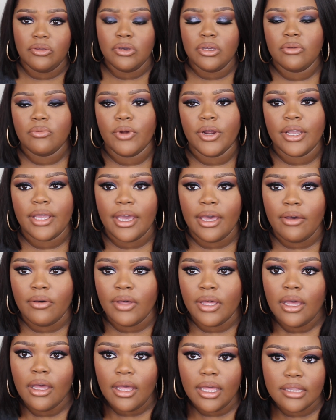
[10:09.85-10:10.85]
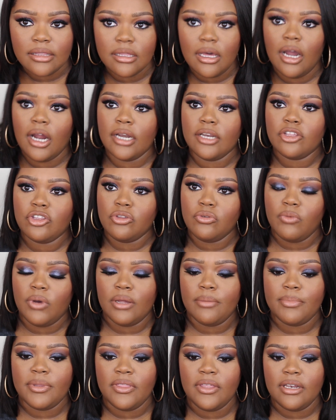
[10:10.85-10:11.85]
You can work out as hard as you
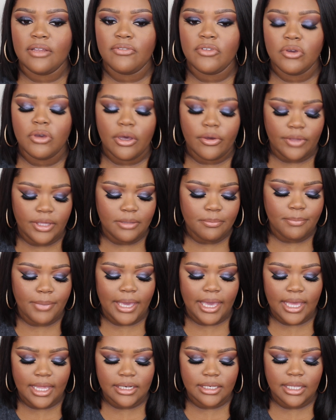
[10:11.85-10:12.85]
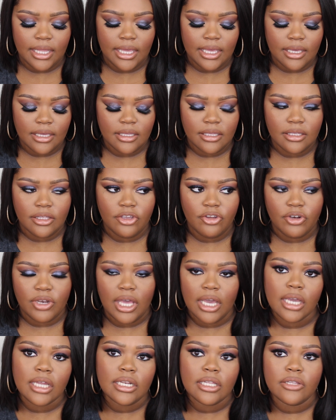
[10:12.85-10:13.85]
want, but then if you go eat bad, like, you're
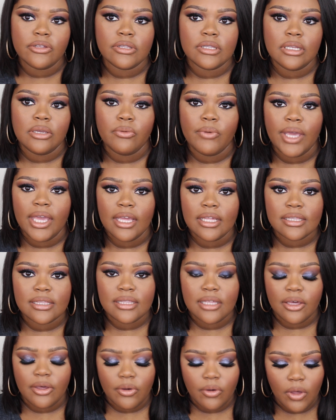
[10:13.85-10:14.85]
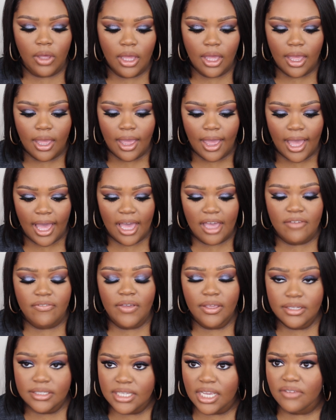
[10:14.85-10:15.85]
not going to lose any weight. So,
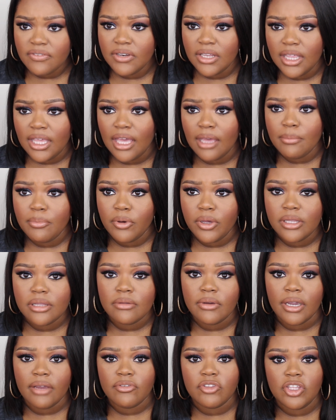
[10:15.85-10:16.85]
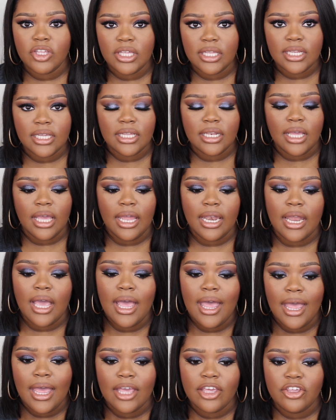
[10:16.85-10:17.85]
I've definitely had points where I've cheated and
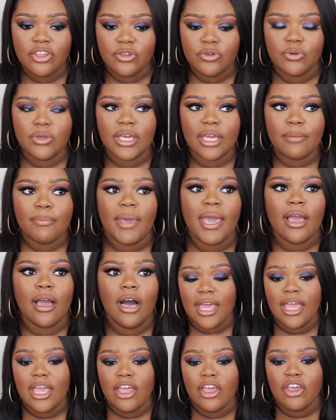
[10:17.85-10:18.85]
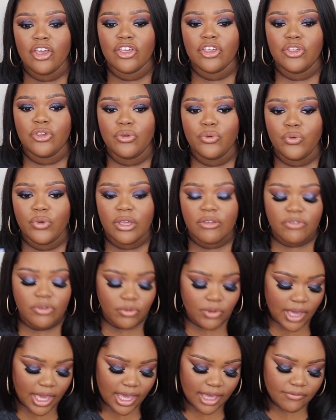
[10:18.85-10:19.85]
you get back you if
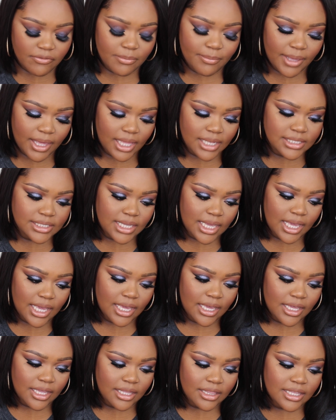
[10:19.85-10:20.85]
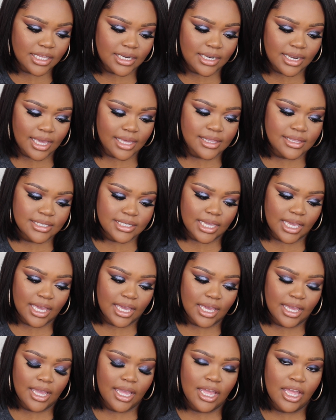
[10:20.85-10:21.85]
you have a bad day the next
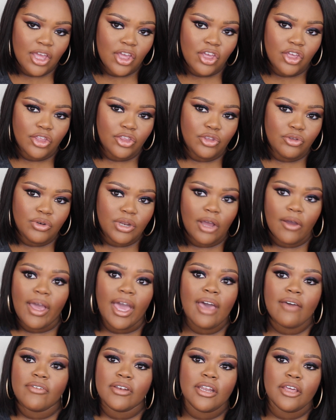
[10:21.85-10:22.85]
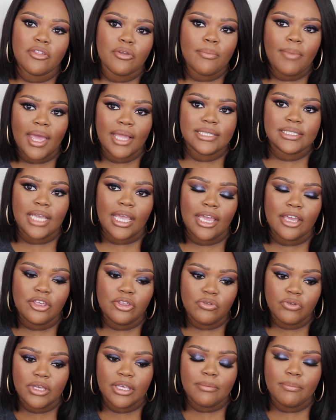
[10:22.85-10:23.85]
day you don't have another bad day.
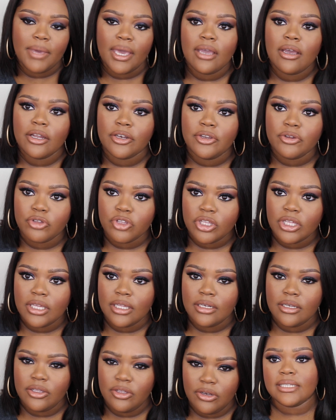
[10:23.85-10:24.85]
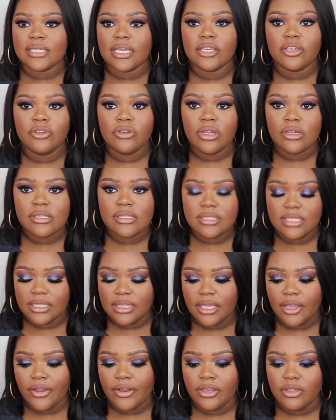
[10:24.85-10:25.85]
You get back on your shit. You know, you don't
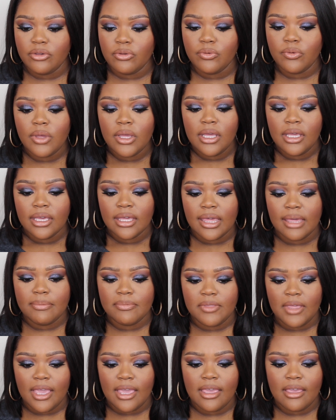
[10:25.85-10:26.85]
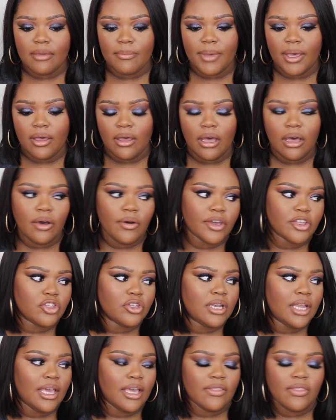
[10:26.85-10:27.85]
sit there and you keep thinking about, oh, I
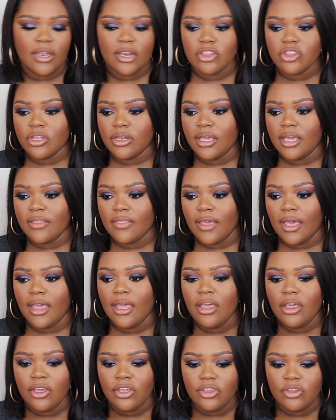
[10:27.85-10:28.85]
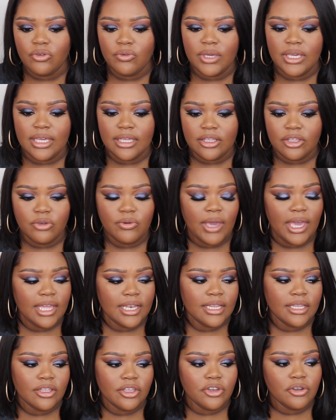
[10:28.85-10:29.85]
shouldn't have ate that. I shouldn't have ate that. You eat, you
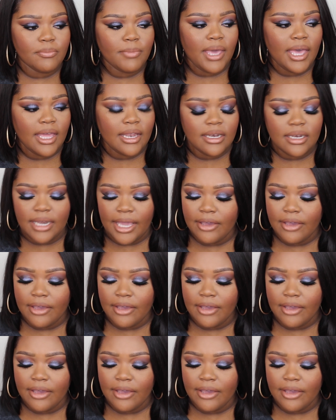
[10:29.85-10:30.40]
ate it. You're bad.